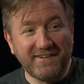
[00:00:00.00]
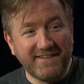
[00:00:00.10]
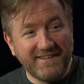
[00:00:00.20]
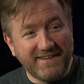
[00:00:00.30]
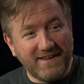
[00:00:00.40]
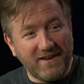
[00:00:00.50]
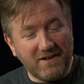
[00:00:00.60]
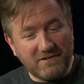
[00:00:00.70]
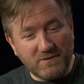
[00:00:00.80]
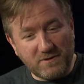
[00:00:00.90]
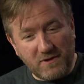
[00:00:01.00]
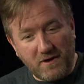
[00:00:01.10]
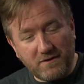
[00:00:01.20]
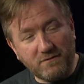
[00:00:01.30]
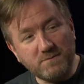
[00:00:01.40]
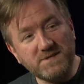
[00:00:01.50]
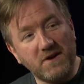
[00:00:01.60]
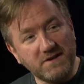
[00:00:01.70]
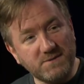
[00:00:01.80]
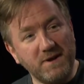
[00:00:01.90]
We do. Uh, Lou Clark from
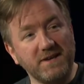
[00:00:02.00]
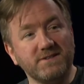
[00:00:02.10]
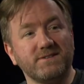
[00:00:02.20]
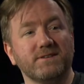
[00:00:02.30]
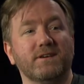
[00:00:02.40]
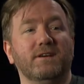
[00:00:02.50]
Sonic Space